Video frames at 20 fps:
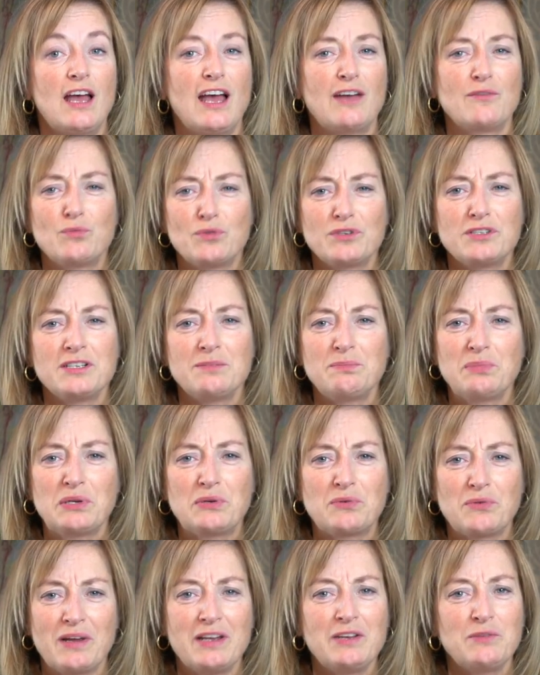And wouldn't it be
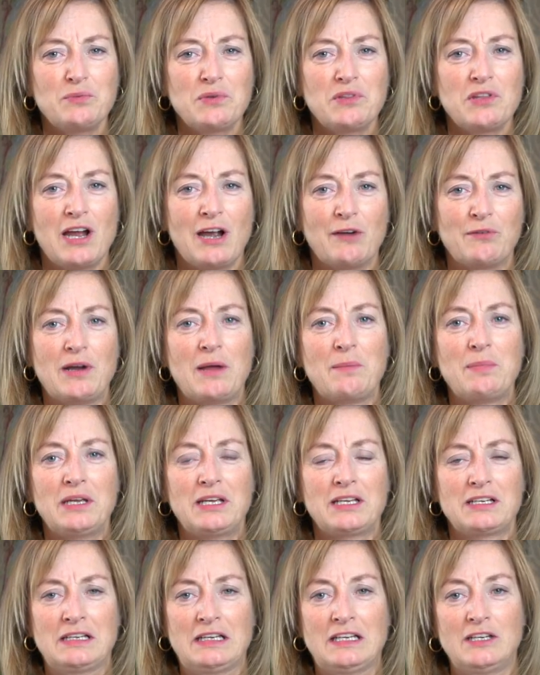great with
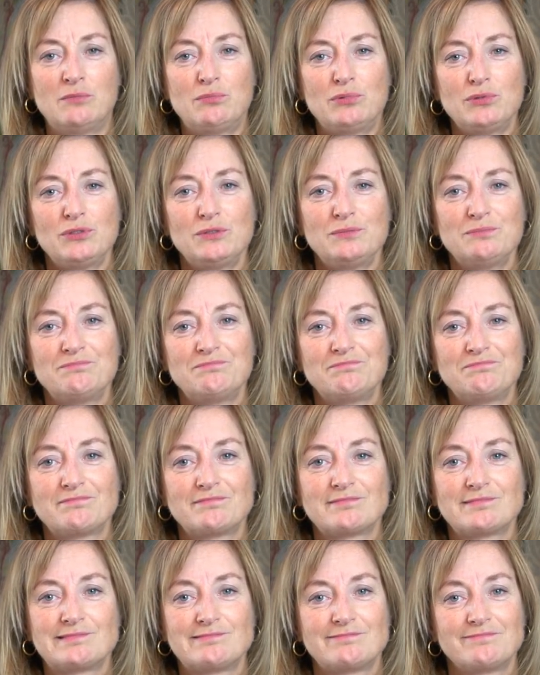Arabic and Hebrew?
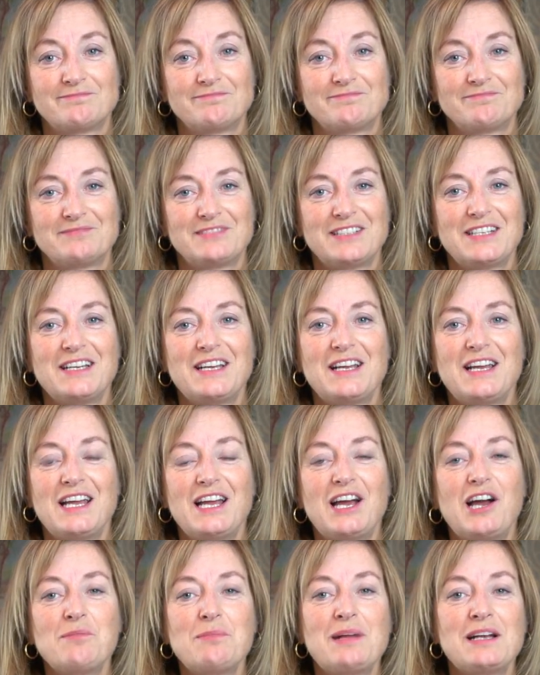
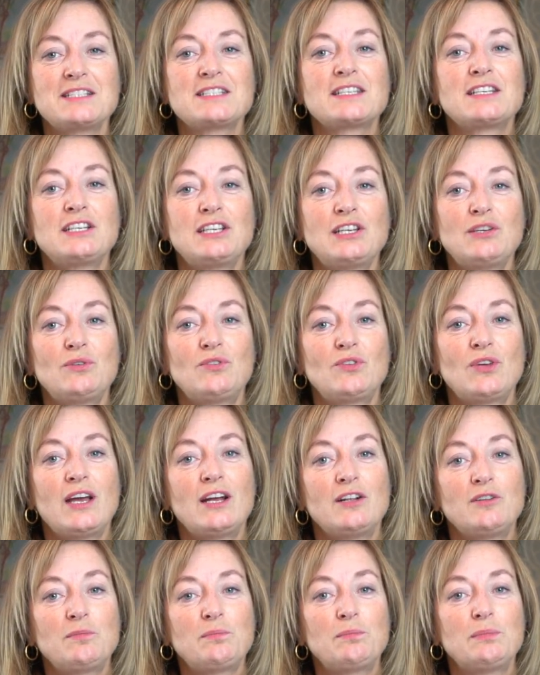I'm asking you to
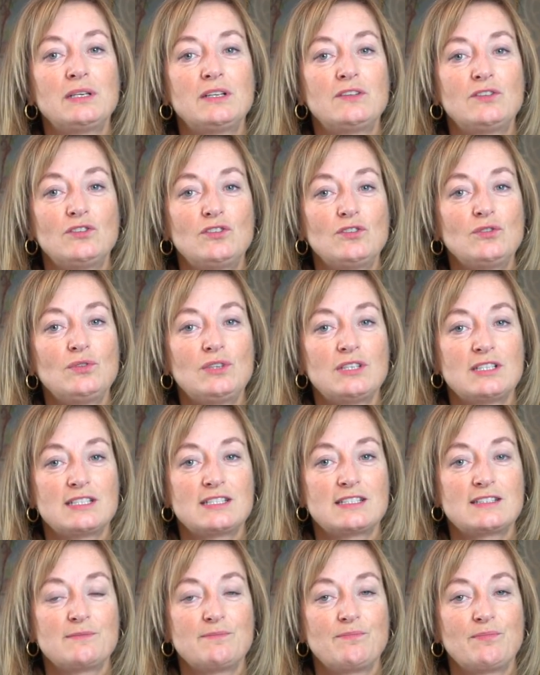help me to do
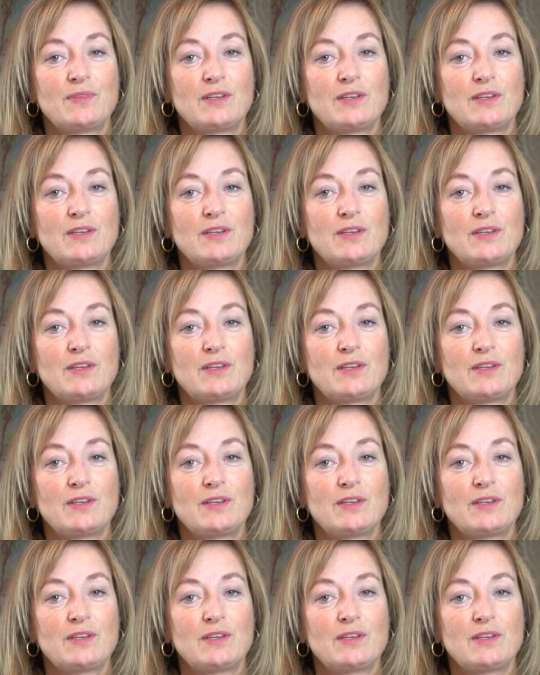this.